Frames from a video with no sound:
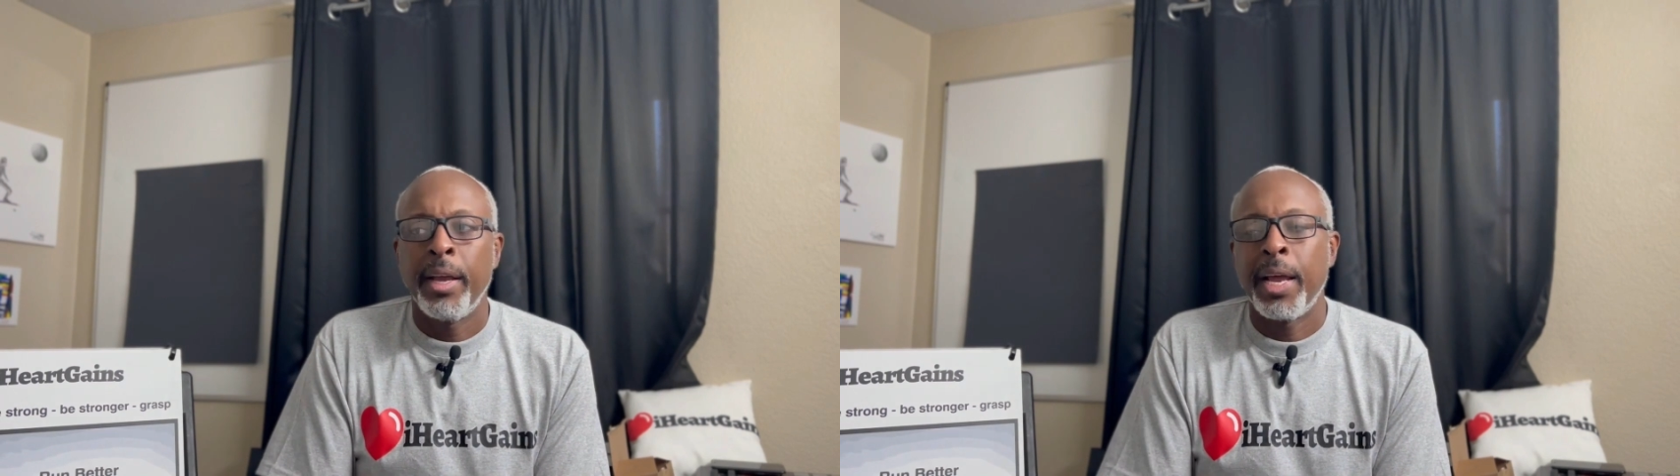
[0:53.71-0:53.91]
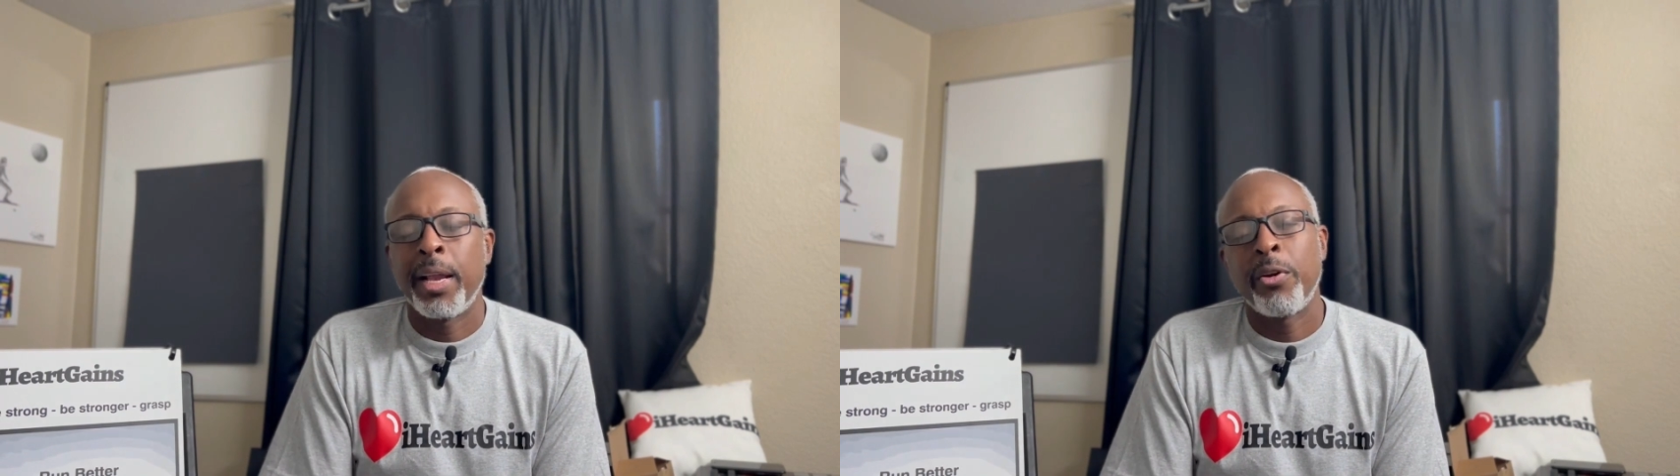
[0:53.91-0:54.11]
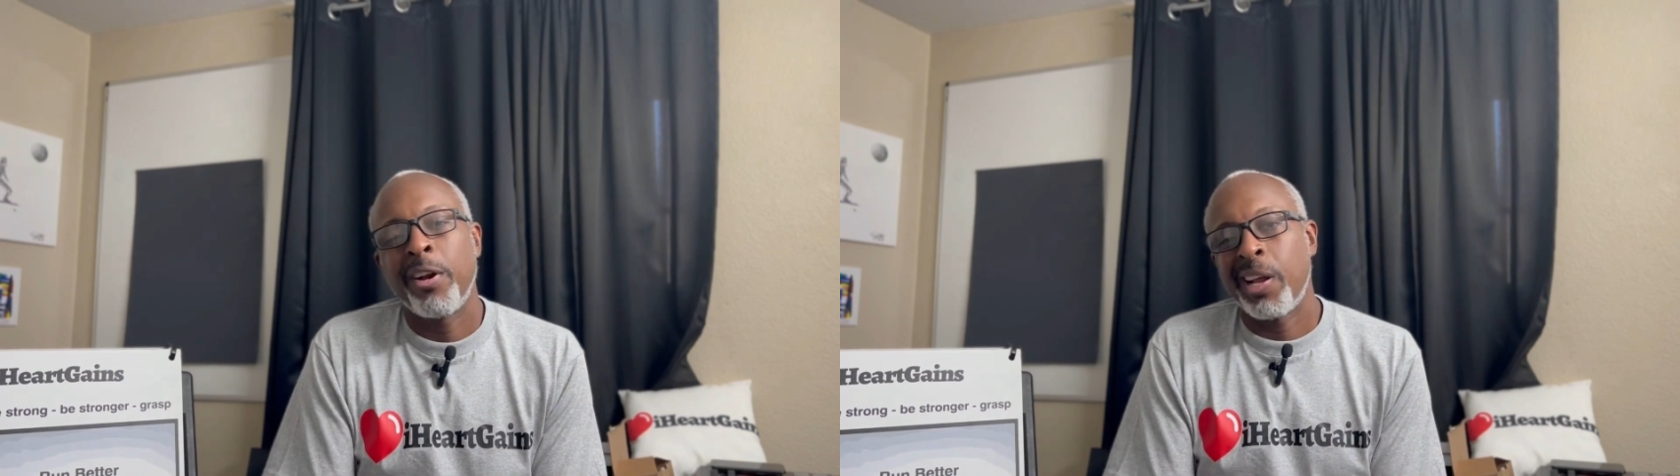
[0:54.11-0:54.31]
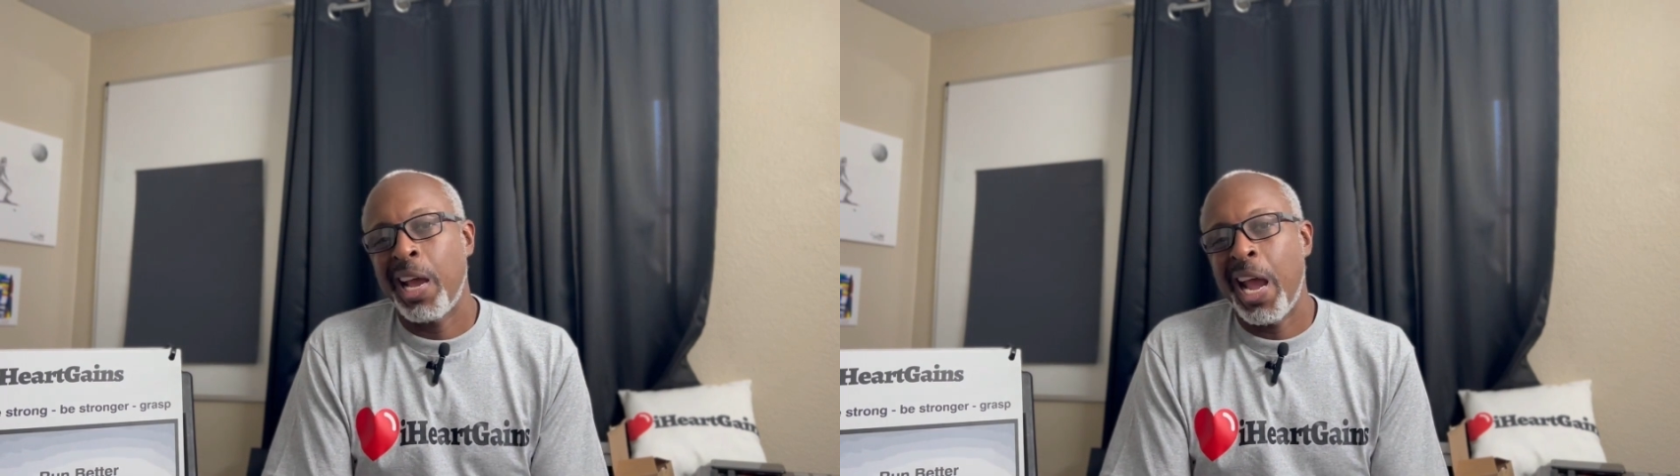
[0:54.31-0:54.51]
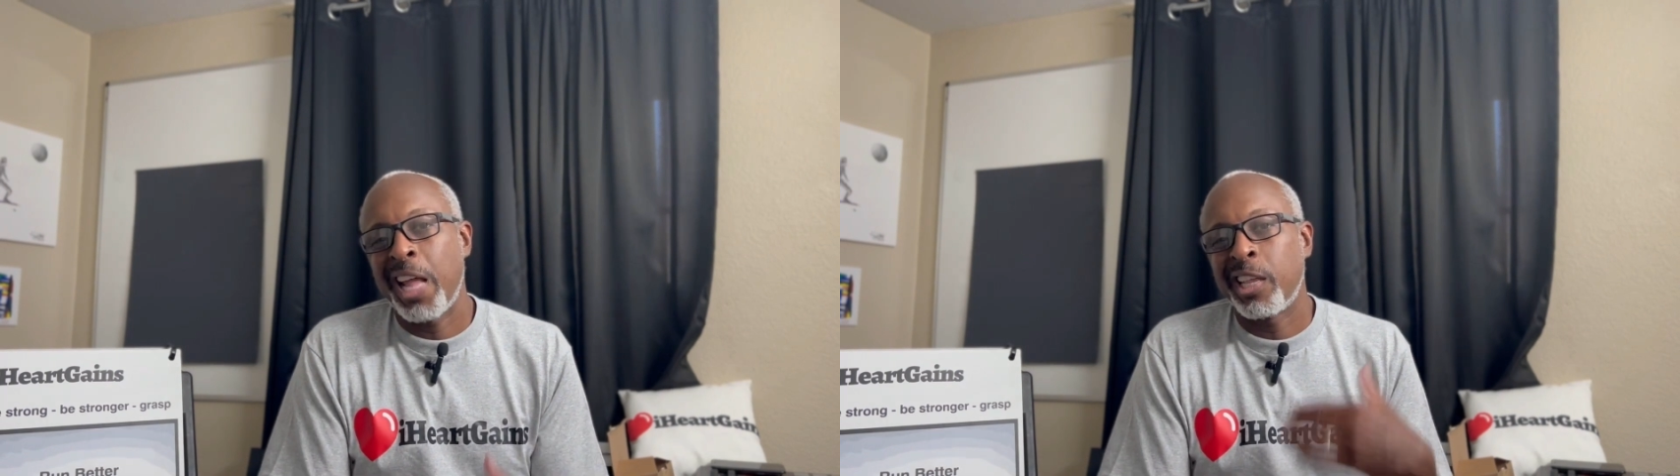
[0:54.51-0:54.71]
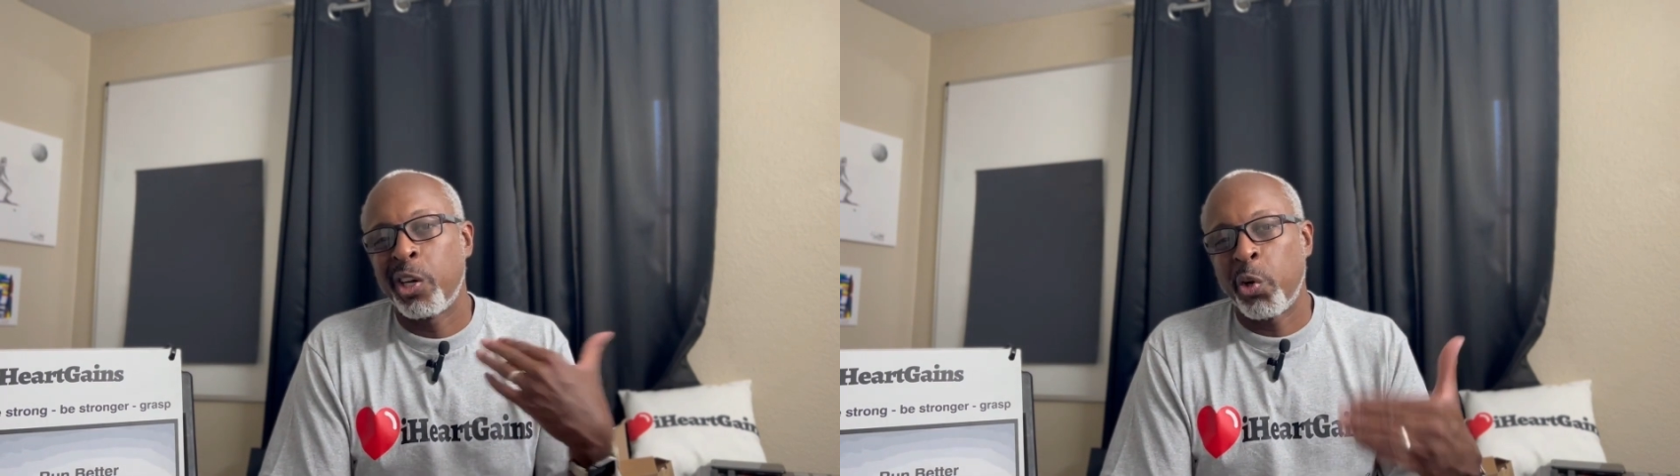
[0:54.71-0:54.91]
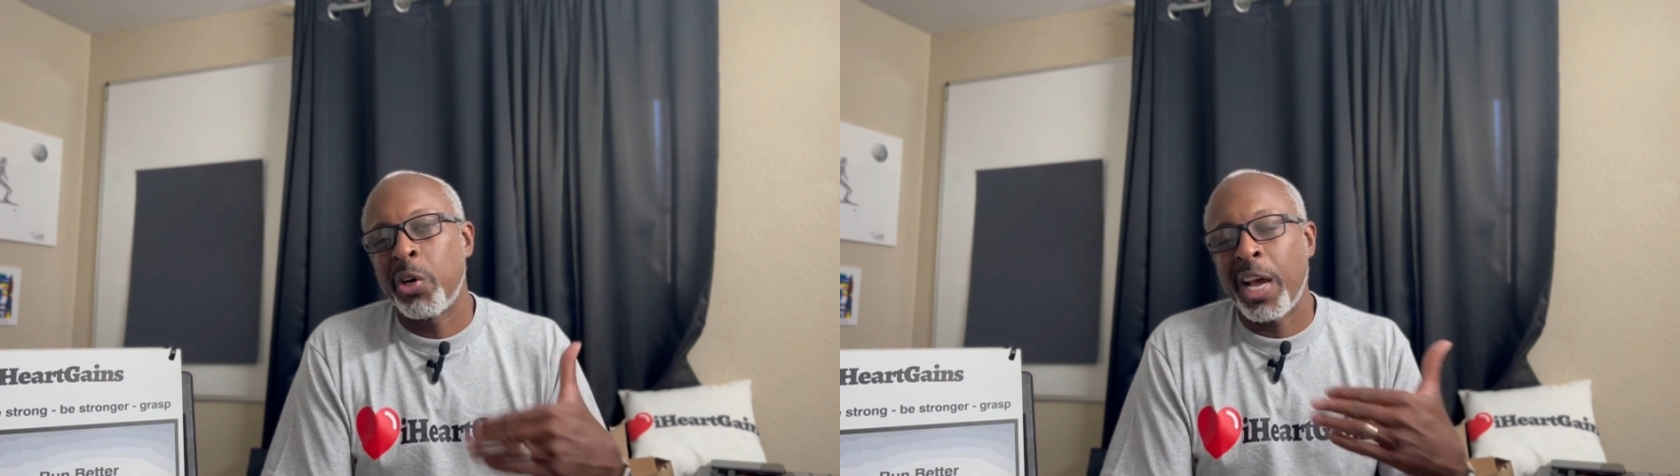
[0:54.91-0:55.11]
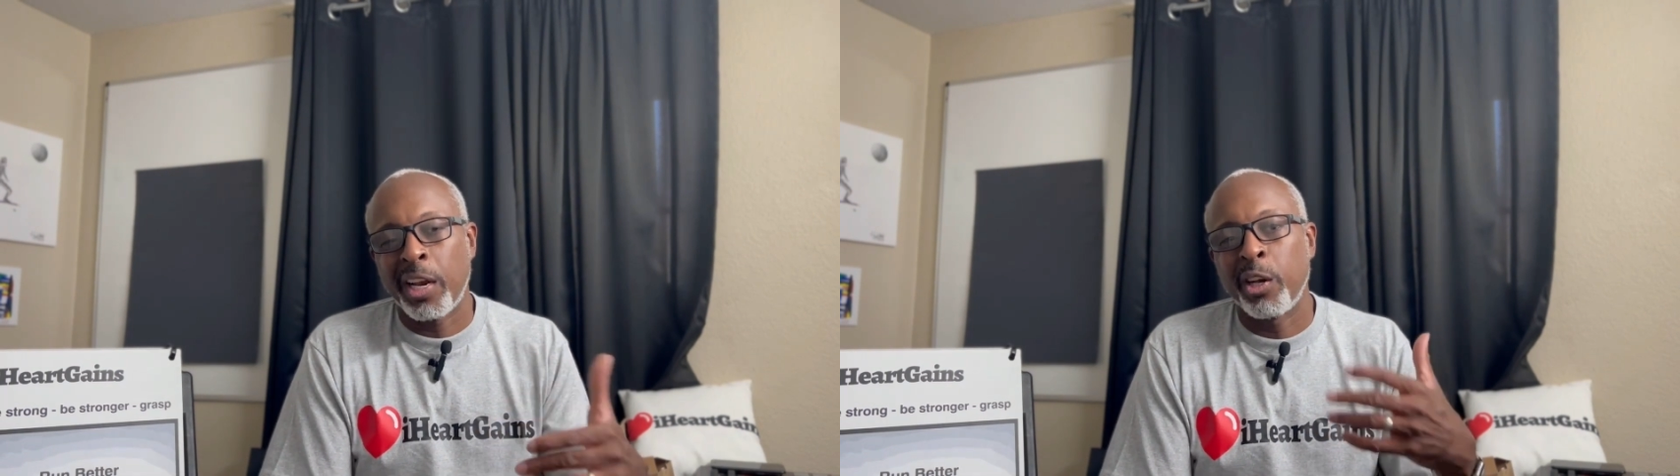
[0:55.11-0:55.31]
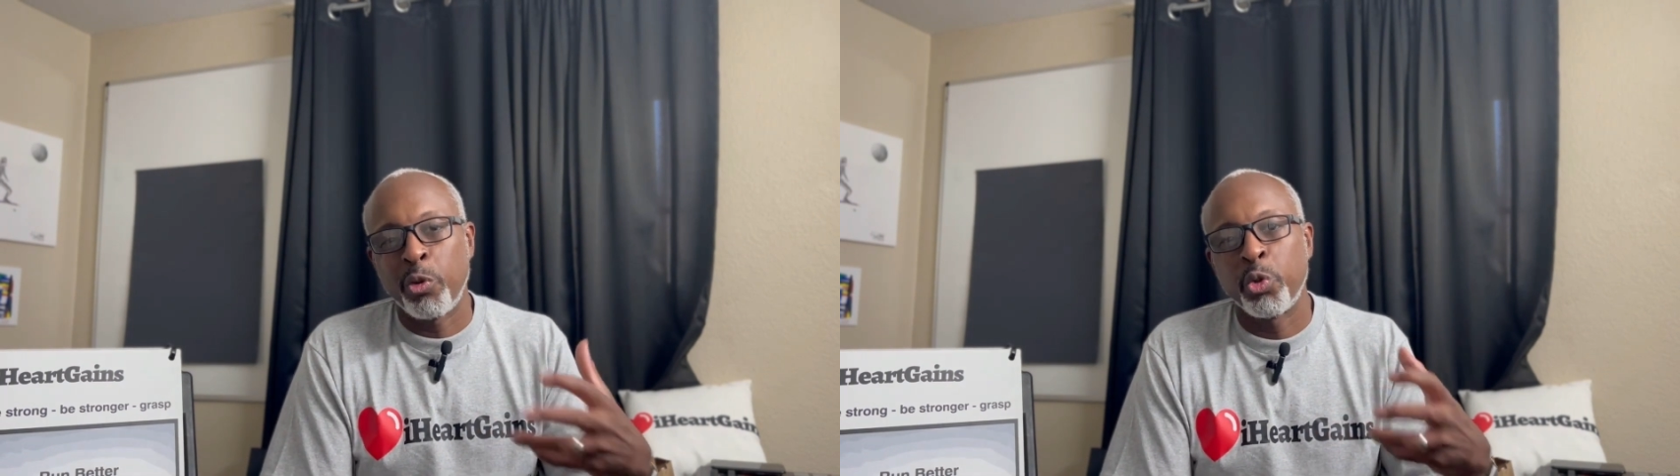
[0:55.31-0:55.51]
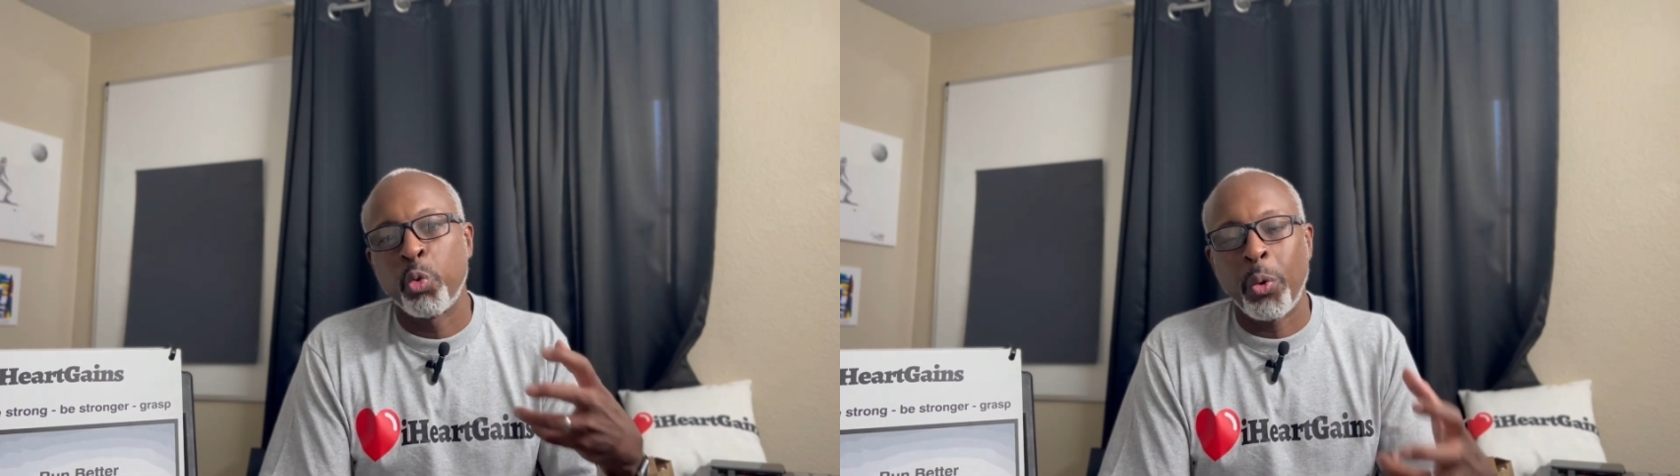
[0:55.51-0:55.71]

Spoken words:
And I had to learn how to lose